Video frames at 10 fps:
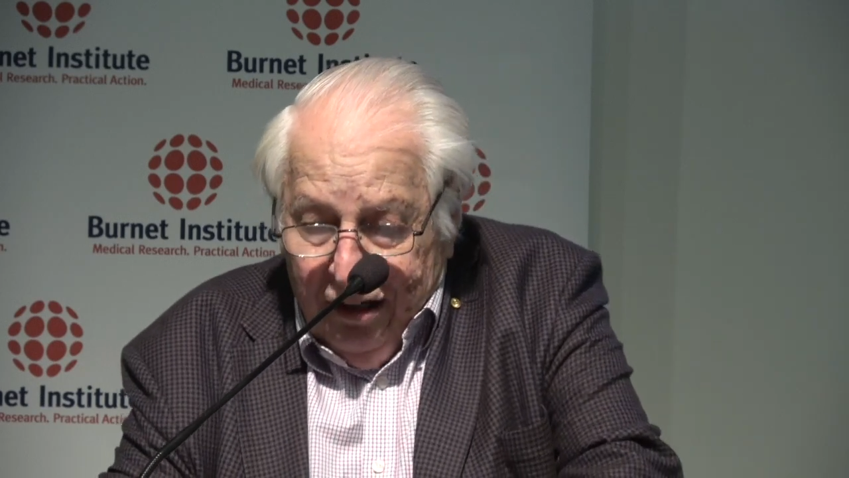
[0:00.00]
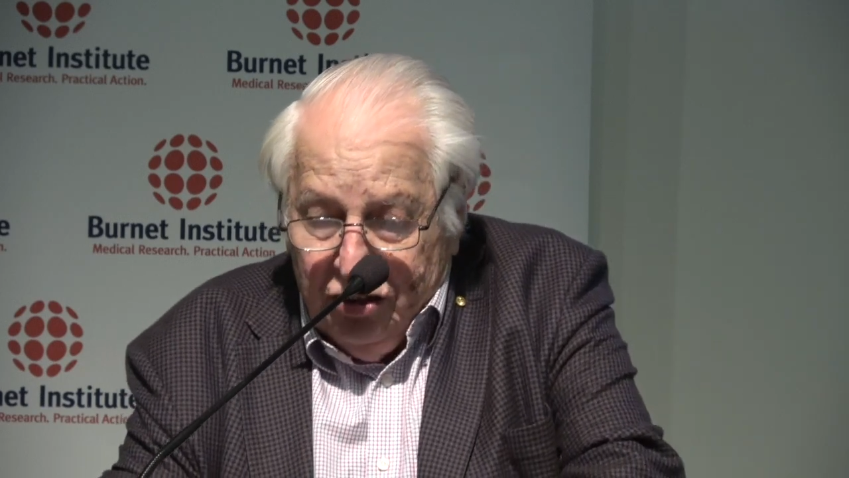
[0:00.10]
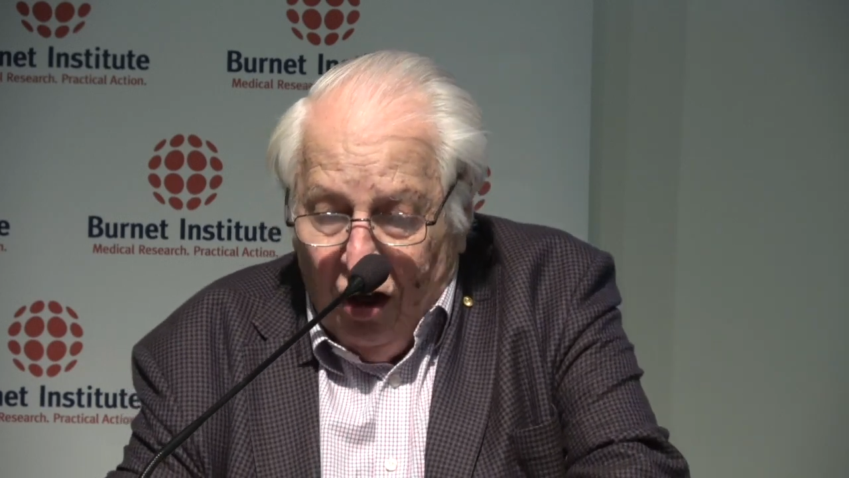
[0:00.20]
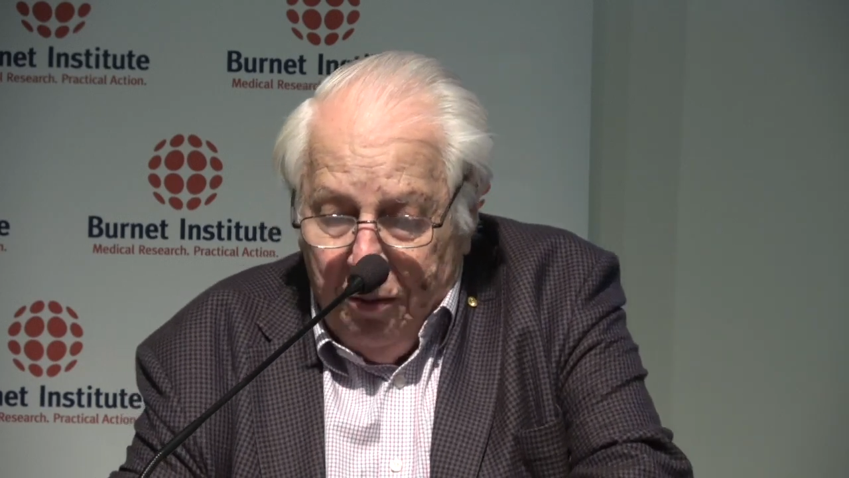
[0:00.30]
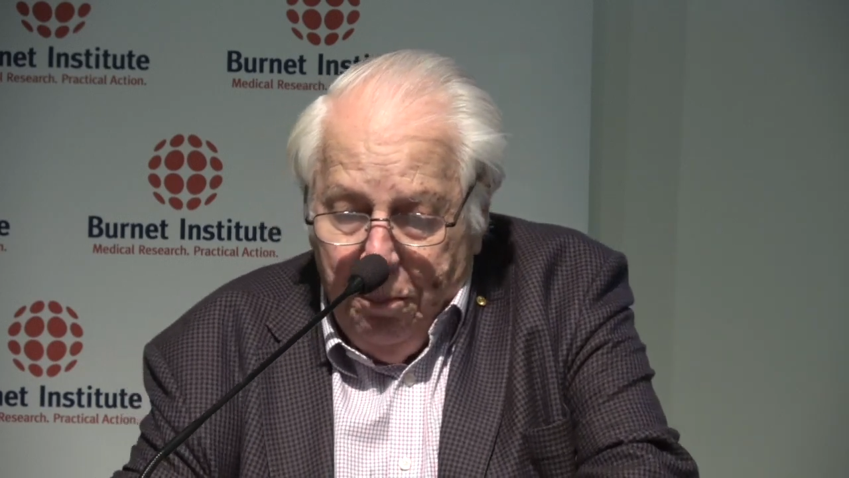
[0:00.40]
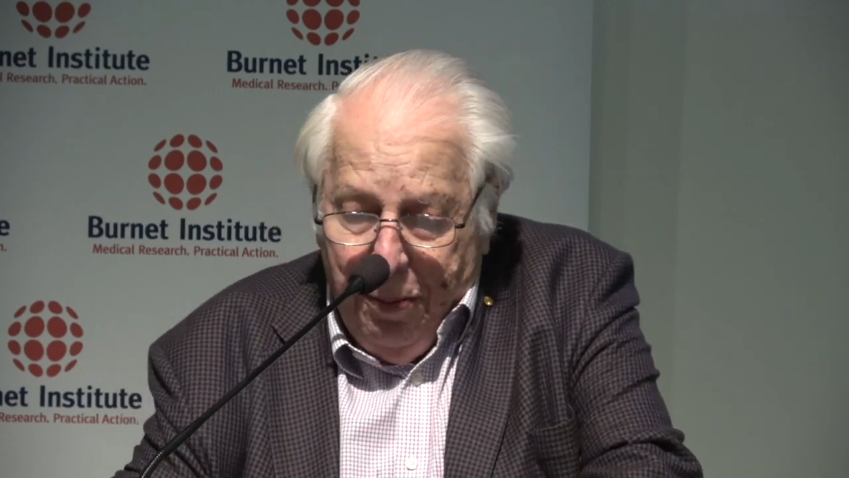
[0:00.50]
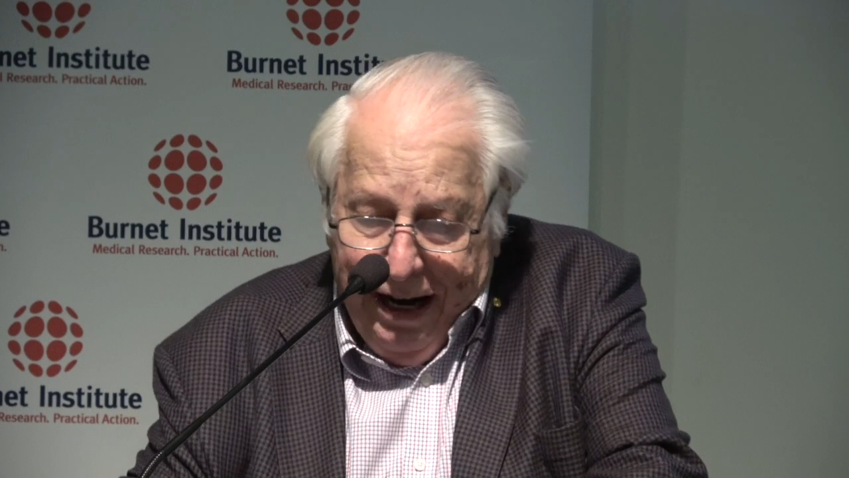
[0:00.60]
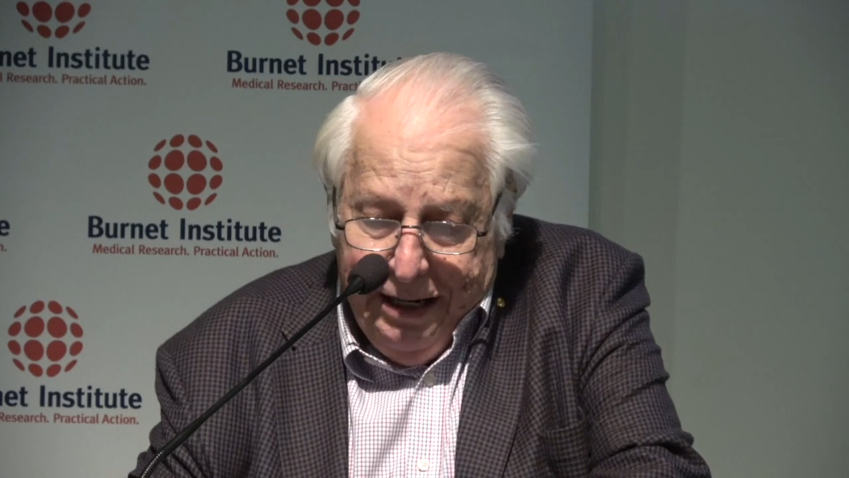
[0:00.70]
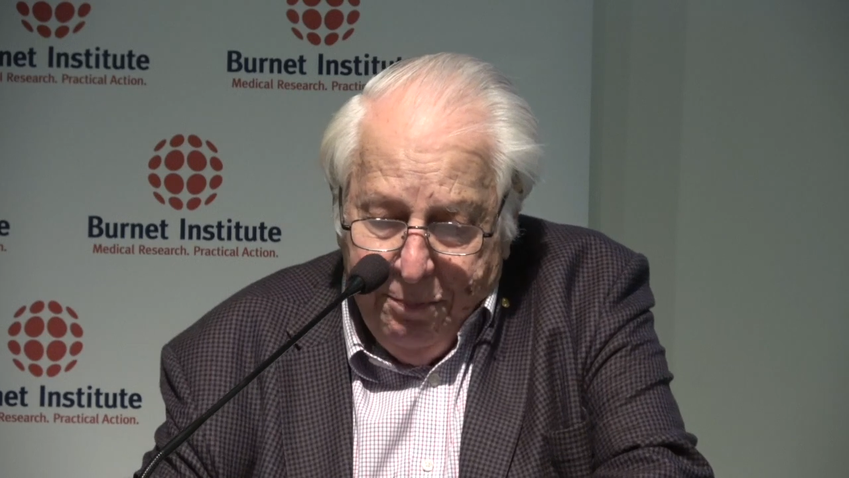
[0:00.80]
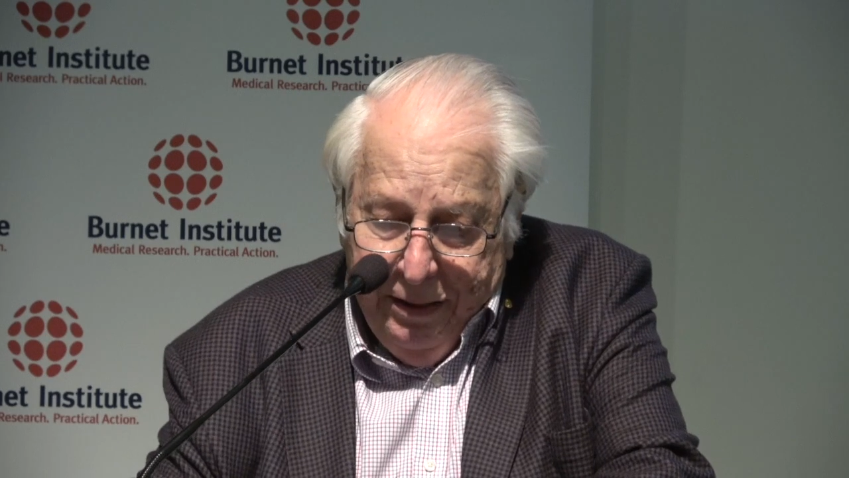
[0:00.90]
John
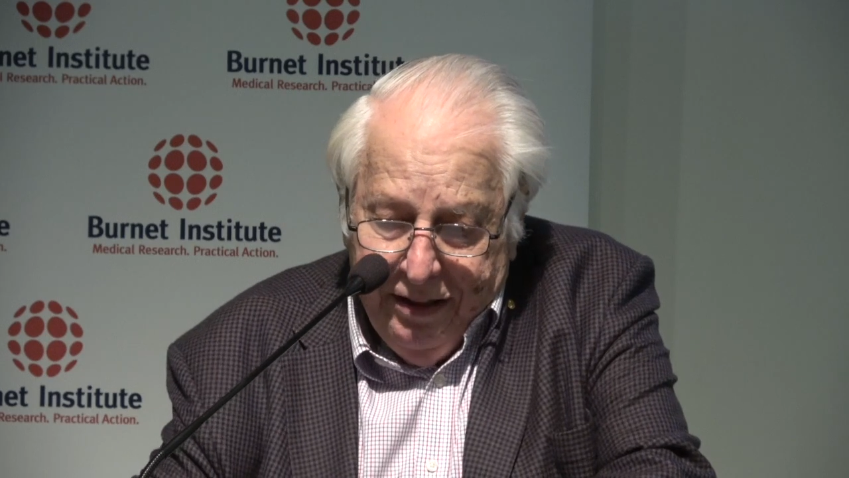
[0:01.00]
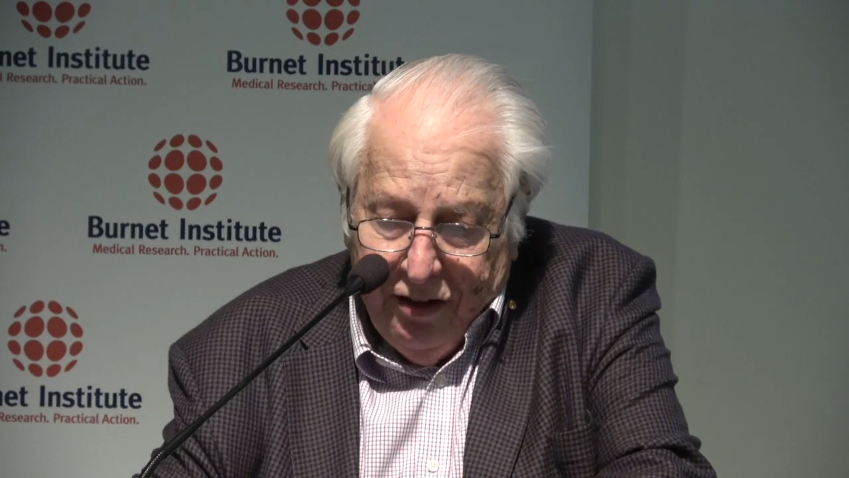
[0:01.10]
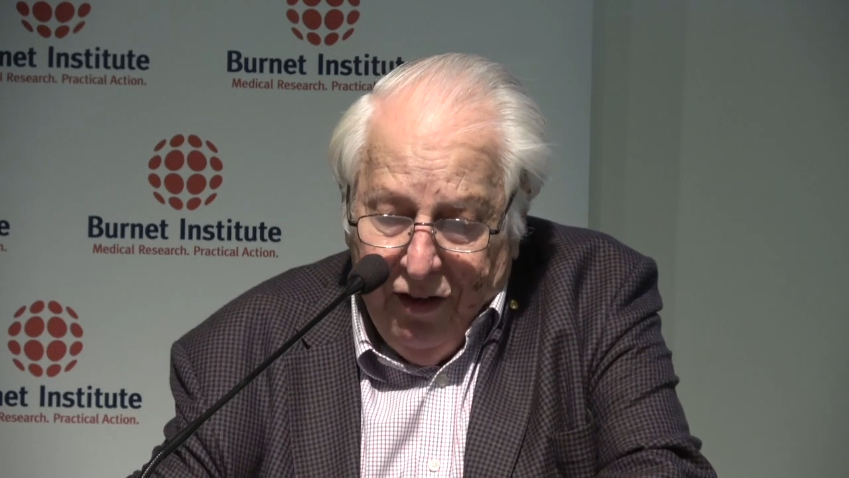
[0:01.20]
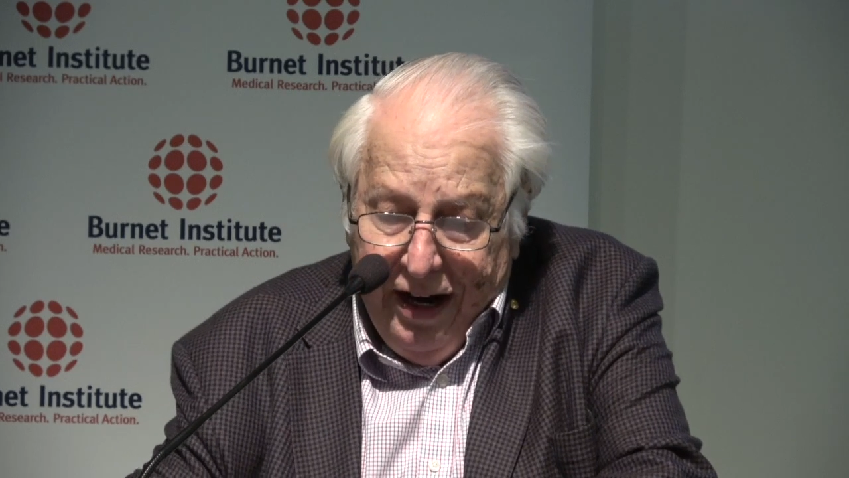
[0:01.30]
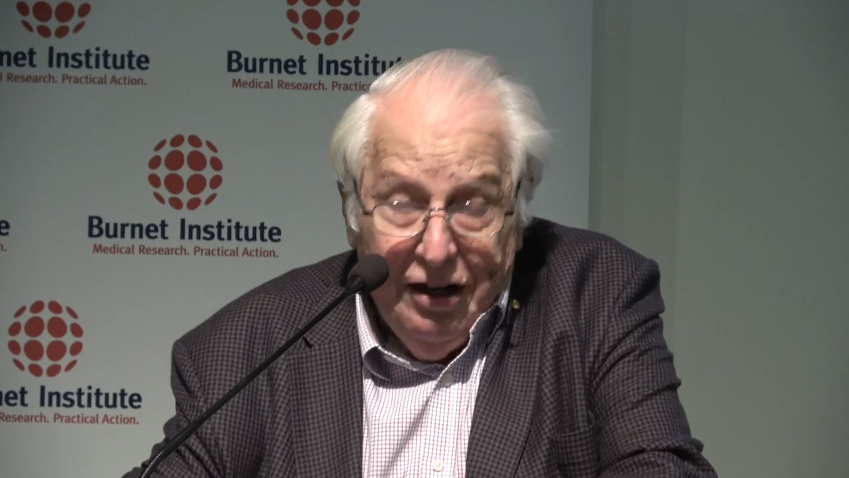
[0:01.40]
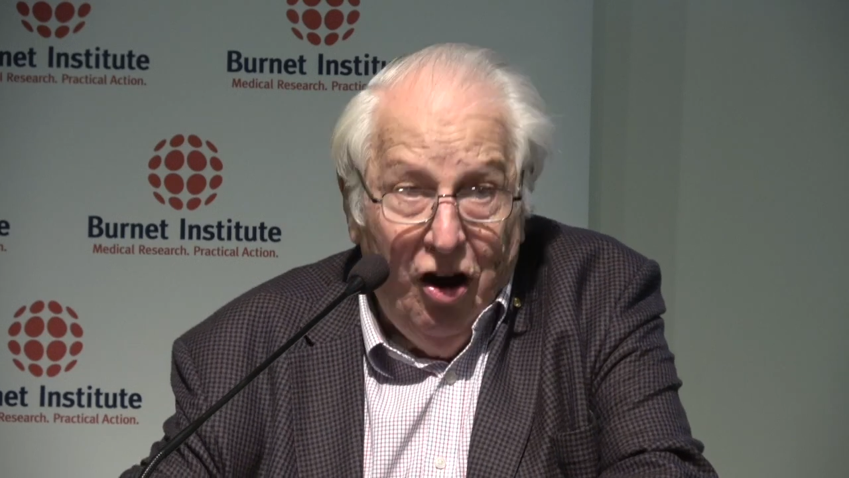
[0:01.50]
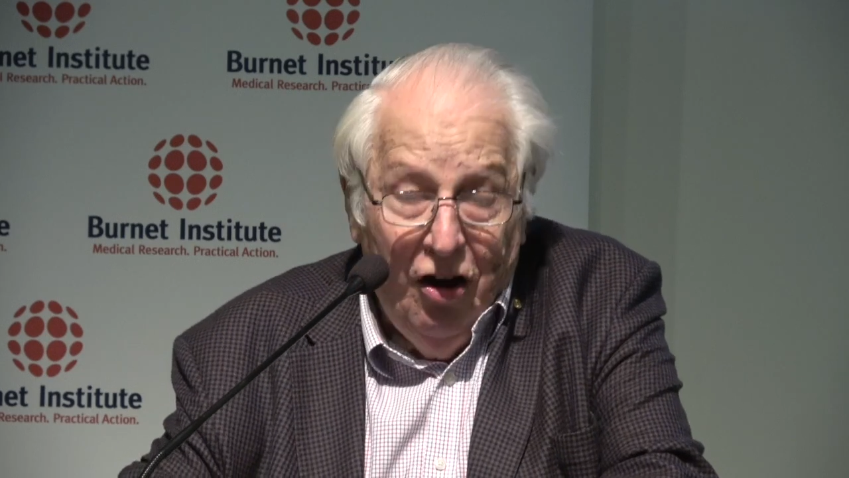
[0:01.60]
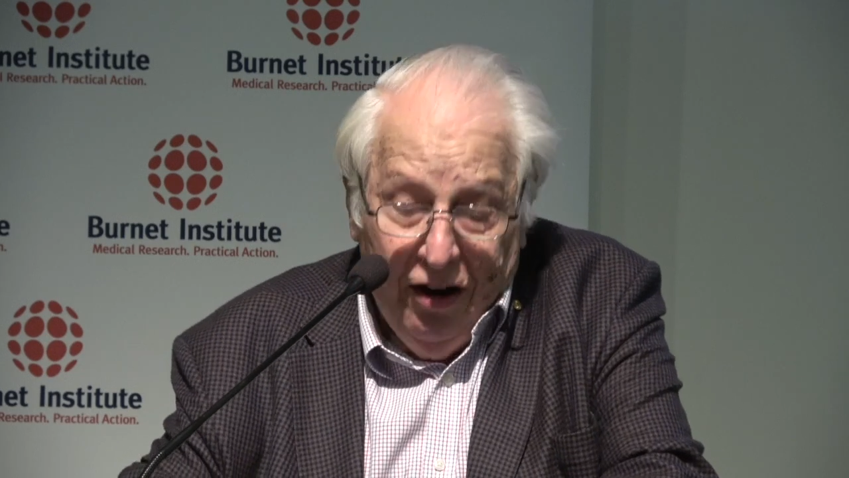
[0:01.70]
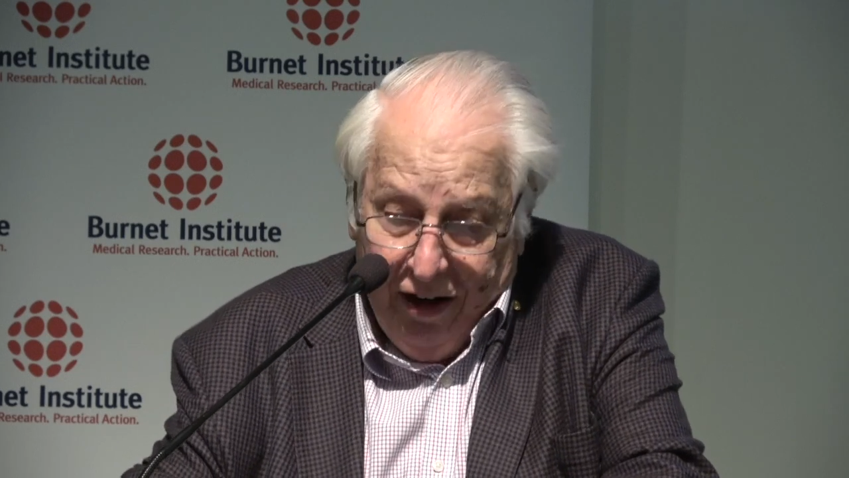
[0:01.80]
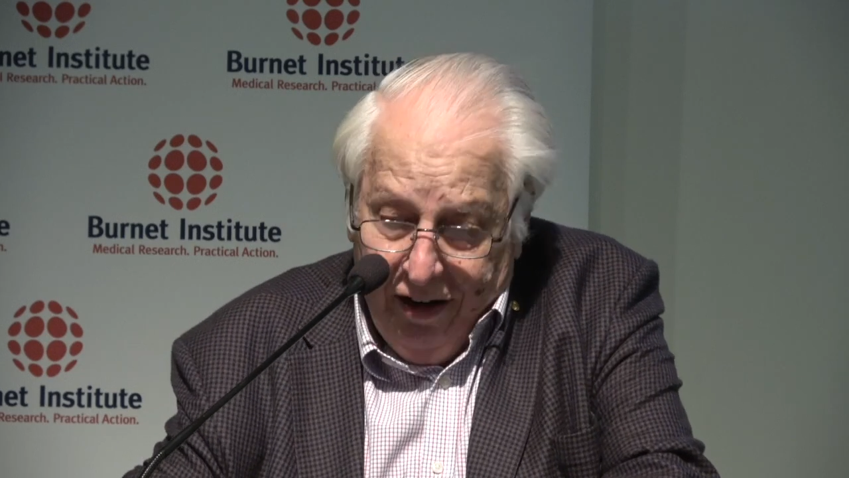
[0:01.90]
paid me the great
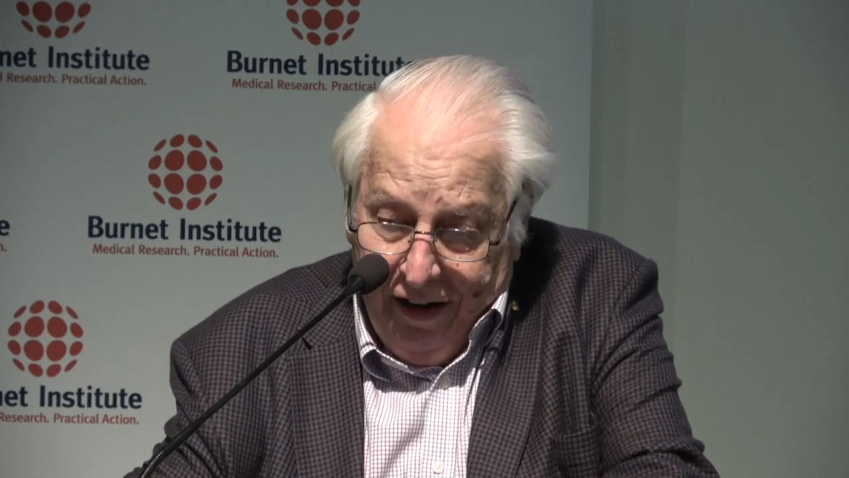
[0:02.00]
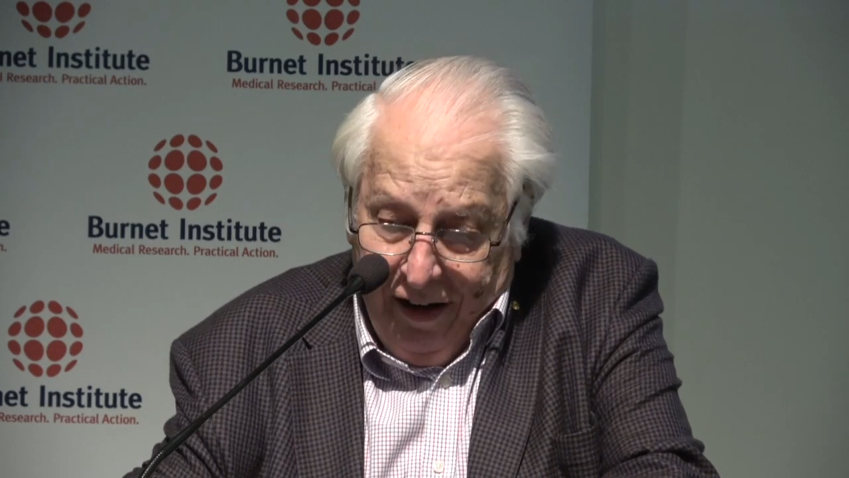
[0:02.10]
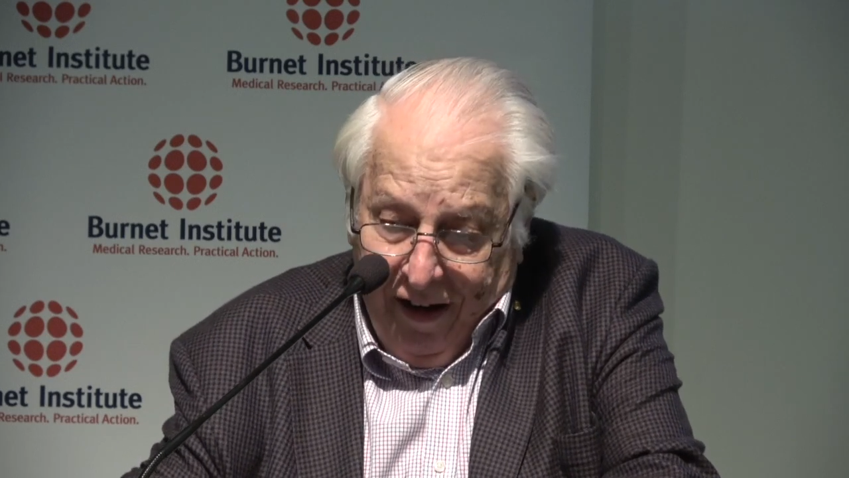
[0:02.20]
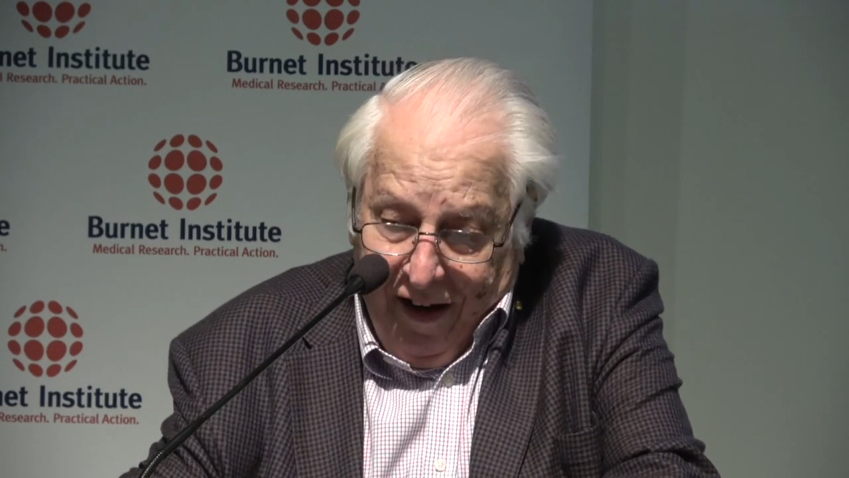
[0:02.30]
honour